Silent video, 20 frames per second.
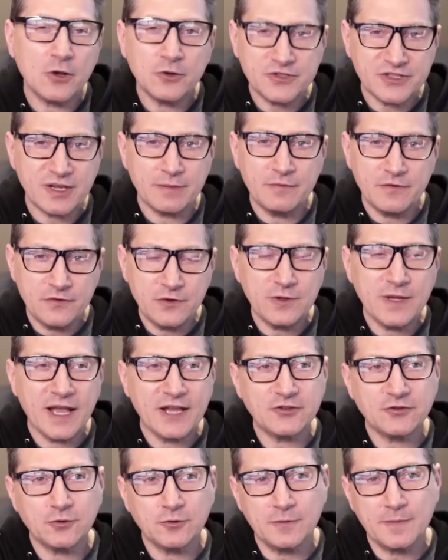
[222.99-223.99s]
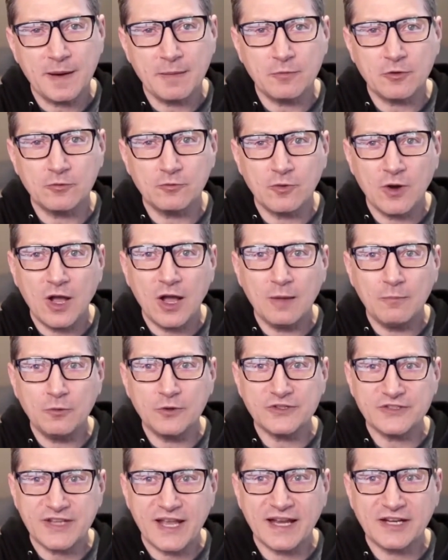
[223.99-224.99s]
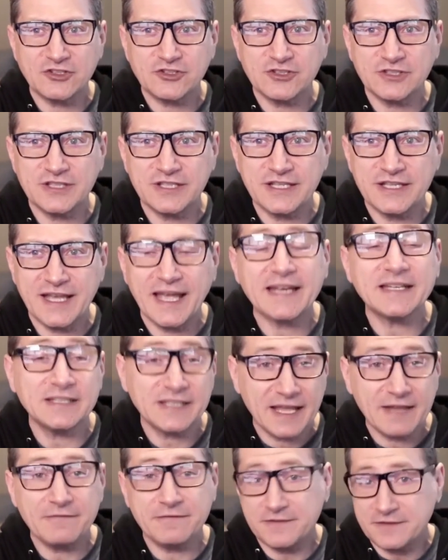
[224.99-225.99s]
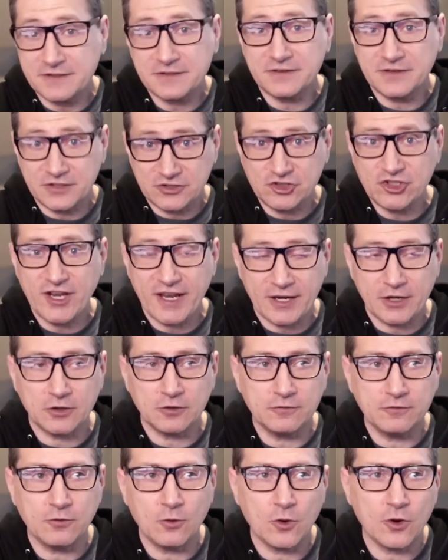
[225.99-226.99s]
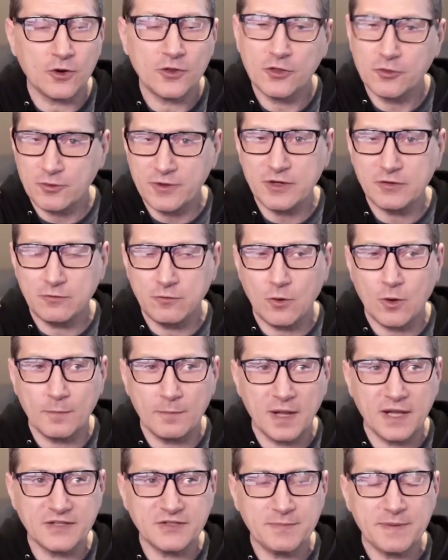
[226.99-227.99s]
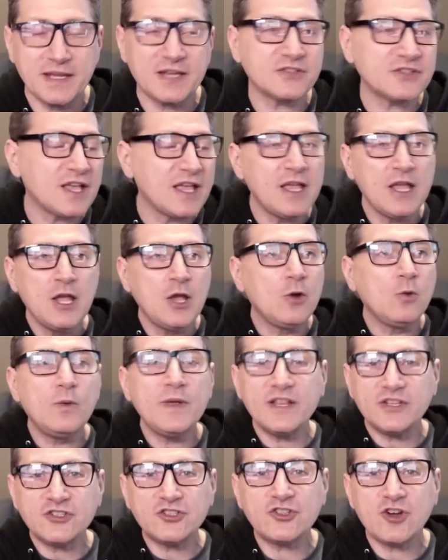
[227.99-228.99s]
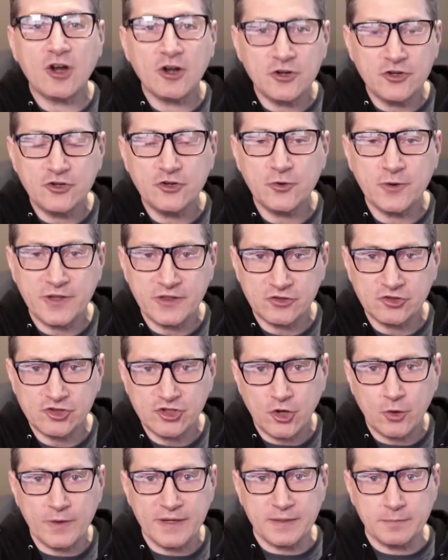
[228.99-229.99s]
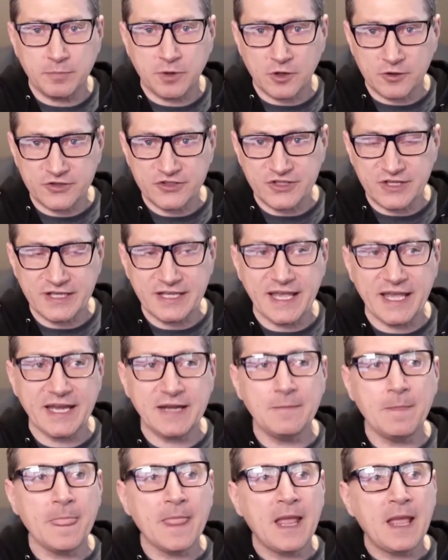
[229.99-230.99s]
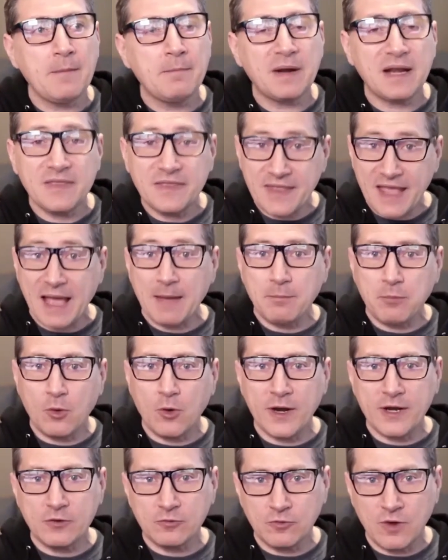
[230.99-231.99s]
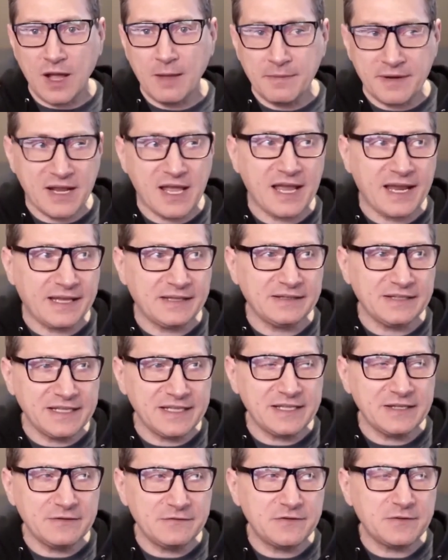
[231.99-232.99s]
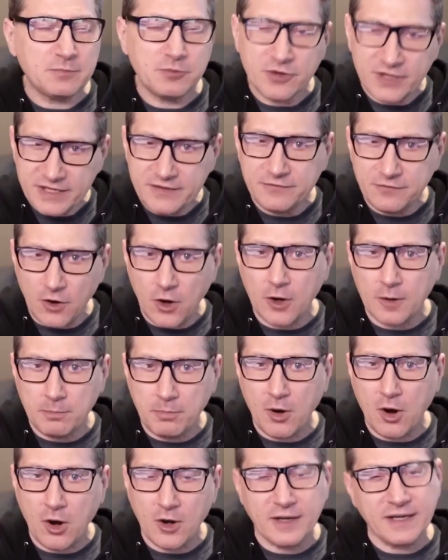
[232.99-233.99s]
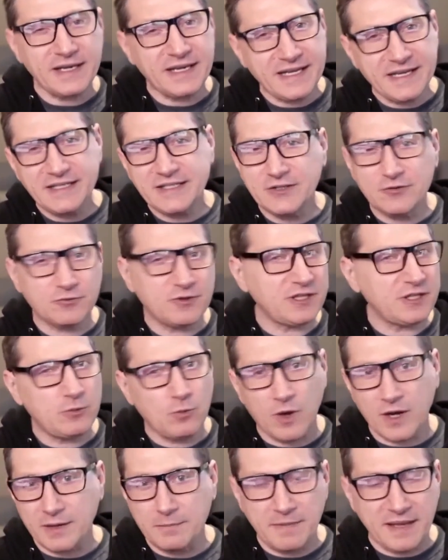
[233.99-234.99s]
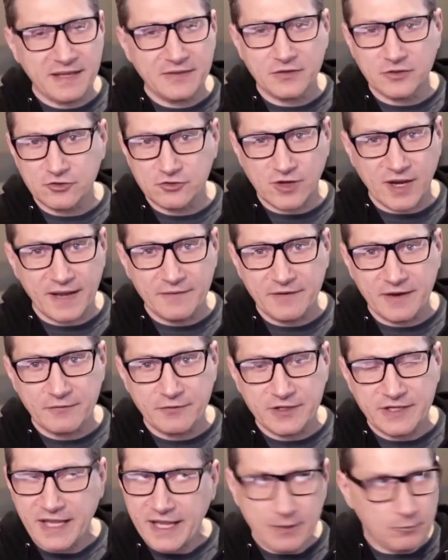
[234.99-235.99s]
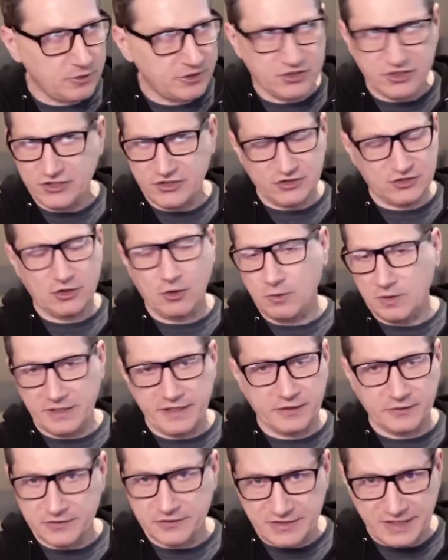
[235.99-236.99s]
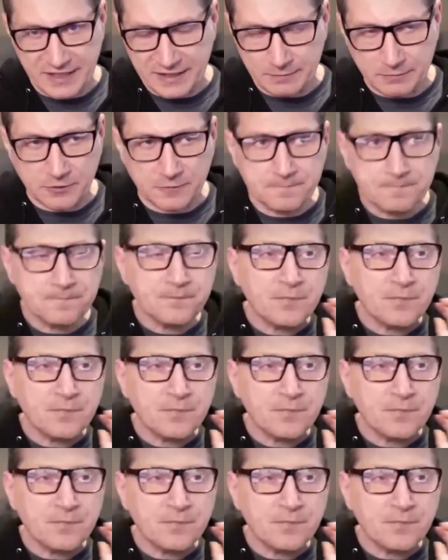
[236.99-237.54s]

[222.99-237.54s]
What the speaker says: Some of you guys will remember Rob was actually had left the channel for 3 to 4 months because we had started doing the show in person again. But at that point, Rob and I lived pretty far apart and he didn't really want to make the drive every day, which is totally understandable.